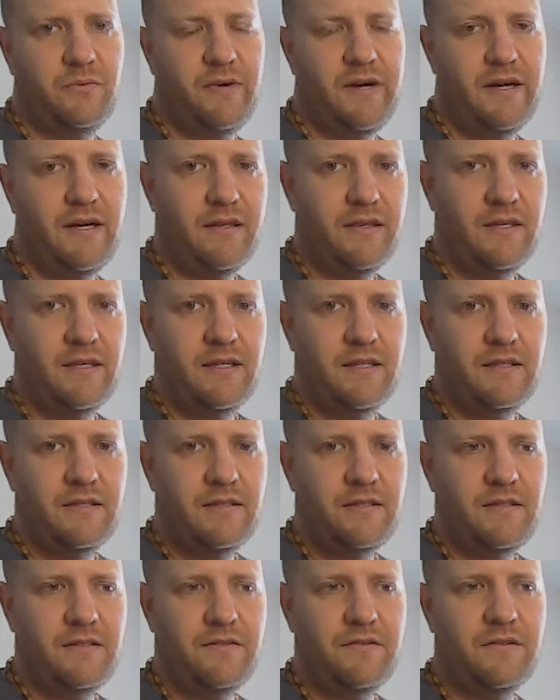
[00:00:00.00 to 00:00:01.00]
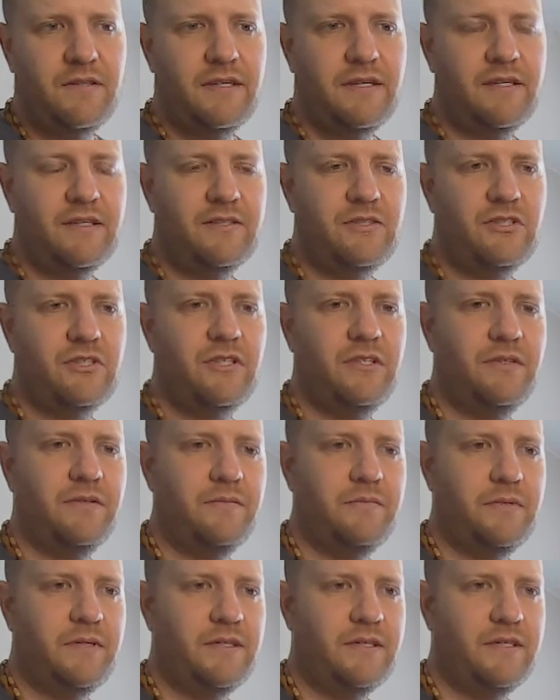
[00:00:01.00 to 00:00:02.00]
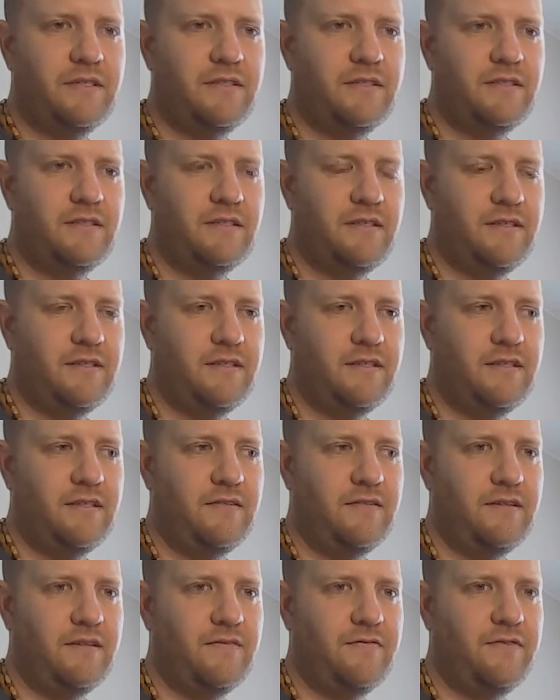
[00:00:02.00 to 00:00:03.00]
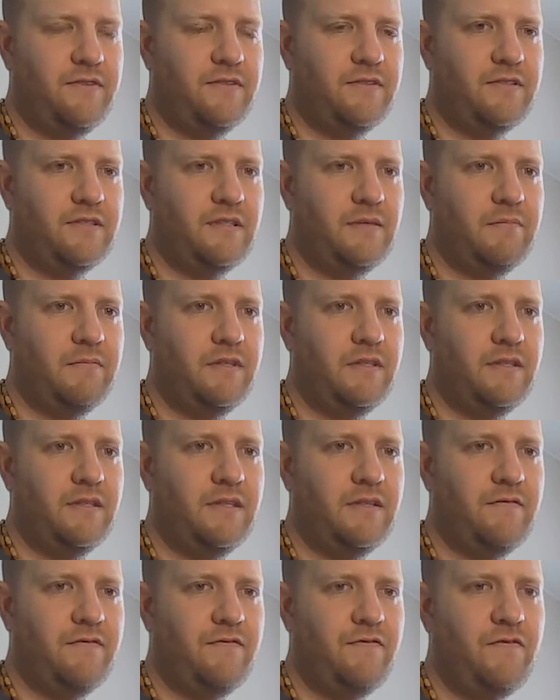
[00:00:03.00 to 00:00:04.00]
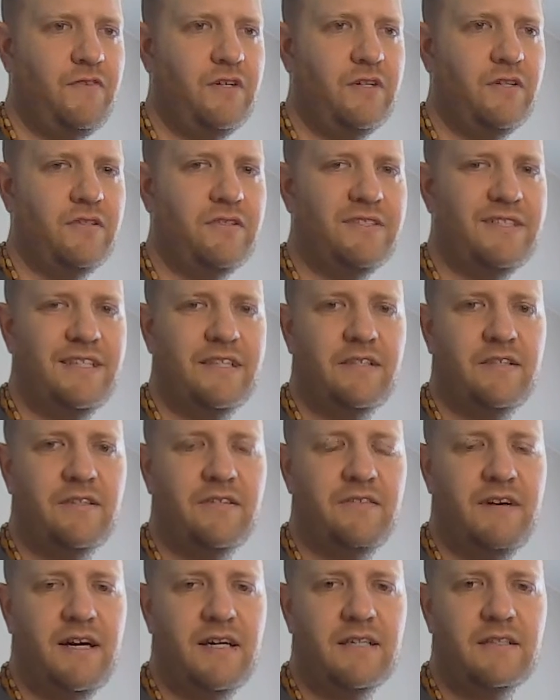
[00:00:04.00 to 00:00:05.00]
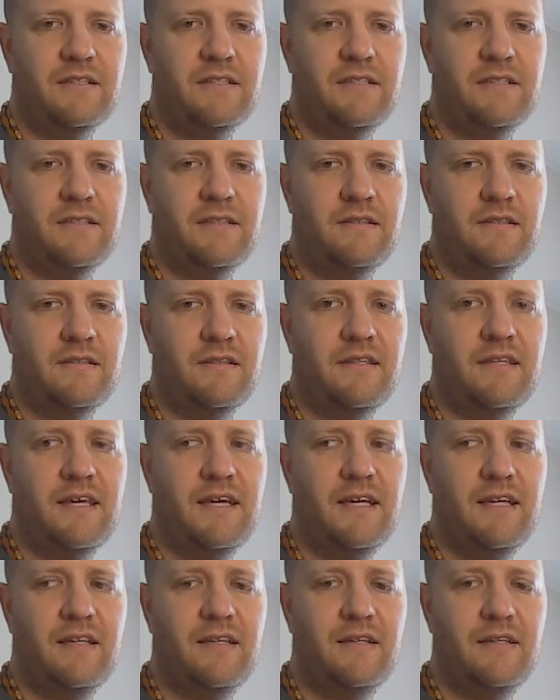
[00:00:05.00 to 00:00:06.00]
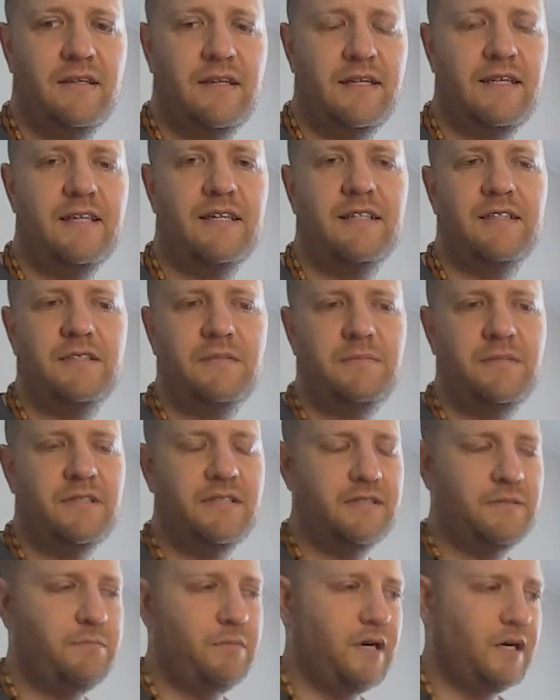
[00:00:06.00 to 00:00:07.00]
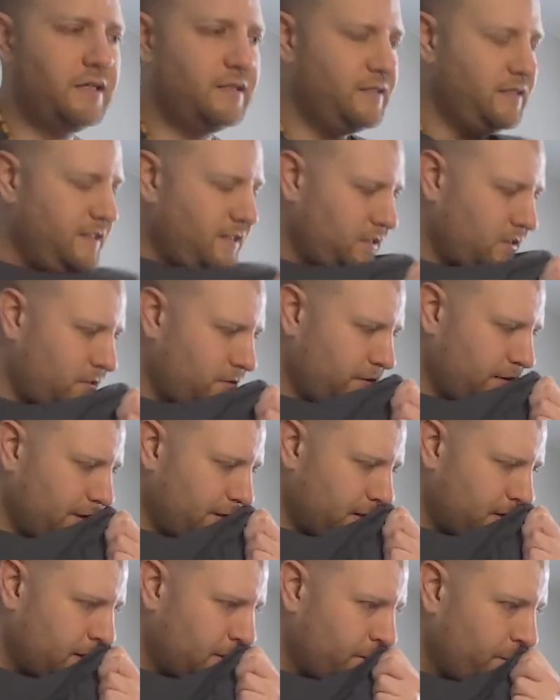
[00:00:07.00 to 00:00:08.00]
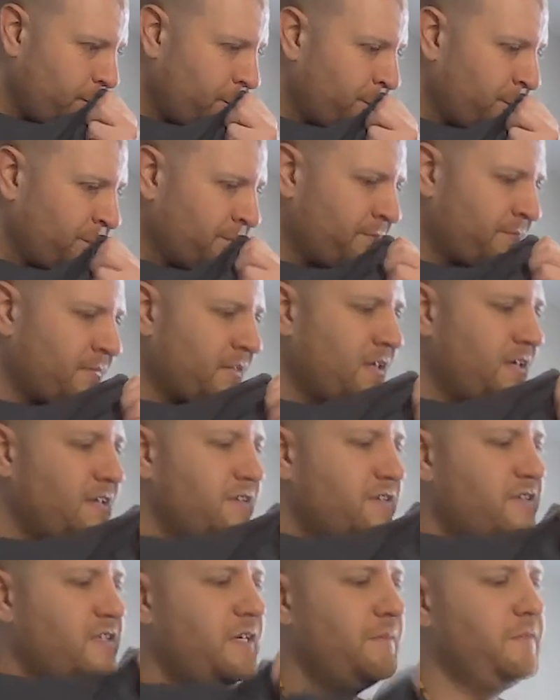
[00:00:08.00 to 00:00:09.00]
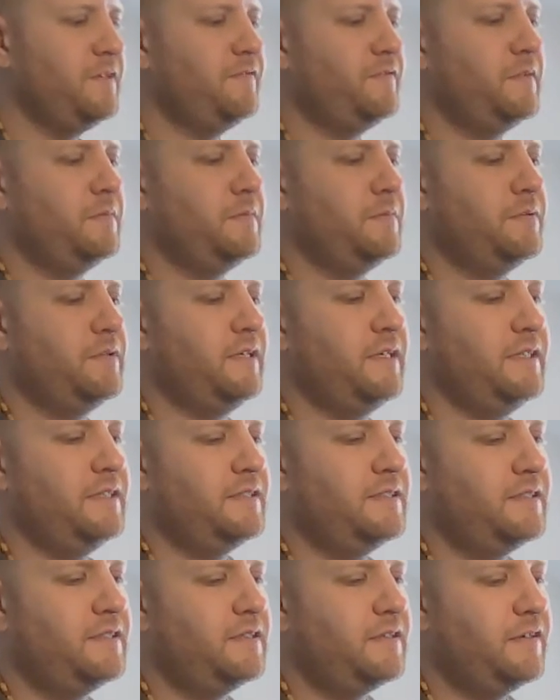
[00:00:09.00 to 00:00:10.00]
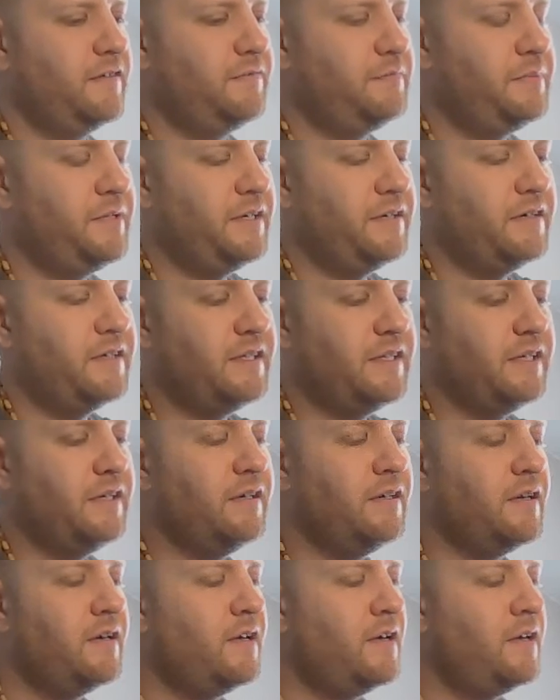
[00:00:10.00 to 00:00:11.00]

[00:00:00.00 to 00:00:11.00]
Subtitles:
a way that you think it shouldn't? Because if there's something that feels incorrect, then it is, because bhakti always is coming from a place of purity,